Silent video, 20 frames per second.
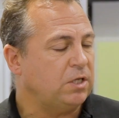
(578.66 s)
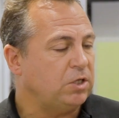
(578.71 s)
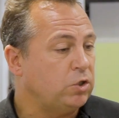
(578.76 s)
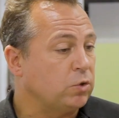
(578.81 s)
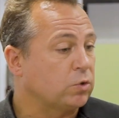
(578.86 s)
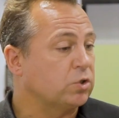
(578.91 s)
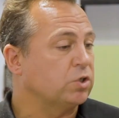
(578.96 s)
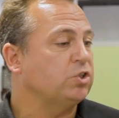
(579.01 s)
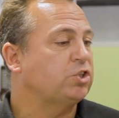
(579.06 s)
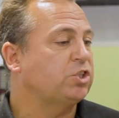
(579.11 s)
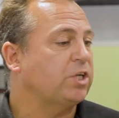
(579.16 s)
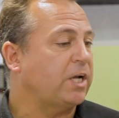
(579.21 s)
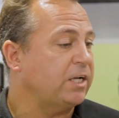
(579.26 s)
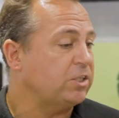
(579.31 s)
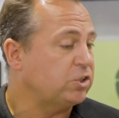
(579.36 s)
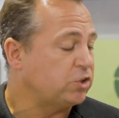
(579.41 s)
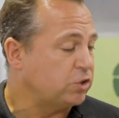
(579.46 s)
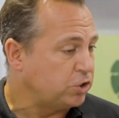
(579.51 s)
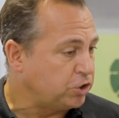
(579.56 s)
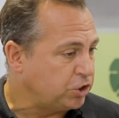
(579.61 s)
you can
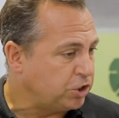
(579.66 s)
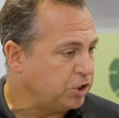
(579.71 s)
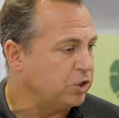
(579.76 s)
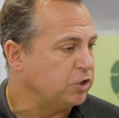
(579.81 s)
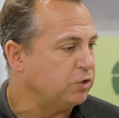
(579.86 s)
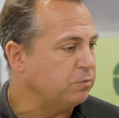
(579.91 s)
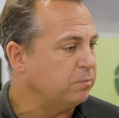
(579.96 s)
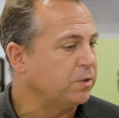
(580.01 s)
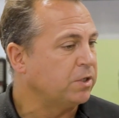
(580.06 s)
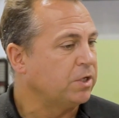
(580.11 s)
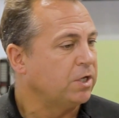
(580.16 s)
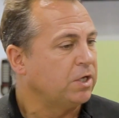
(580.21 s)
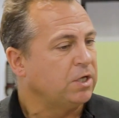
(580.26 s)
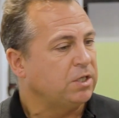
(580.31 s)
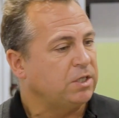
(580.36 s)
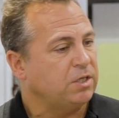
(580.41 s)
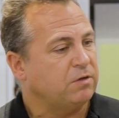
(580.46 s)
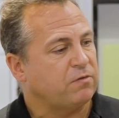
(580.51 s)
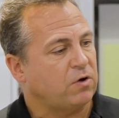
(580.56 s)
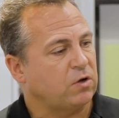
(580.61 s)
change the tube.
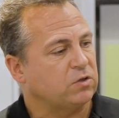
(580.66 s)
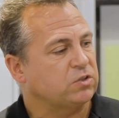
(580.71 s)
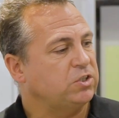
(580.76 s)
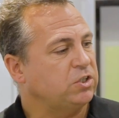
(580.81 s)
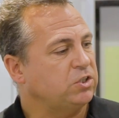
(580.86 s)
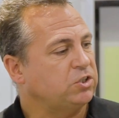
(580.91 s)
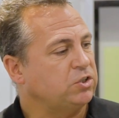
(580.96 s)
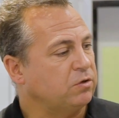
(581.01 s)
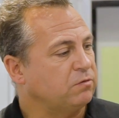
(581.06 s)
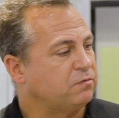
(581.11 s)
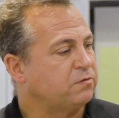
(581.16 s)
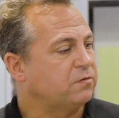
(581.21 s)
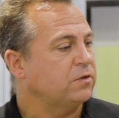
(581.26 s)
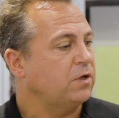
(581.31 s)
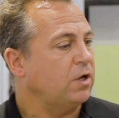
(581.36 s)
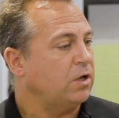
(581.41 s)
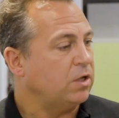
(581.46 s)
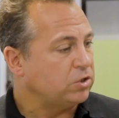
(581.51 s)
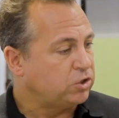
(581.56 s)
The advantage of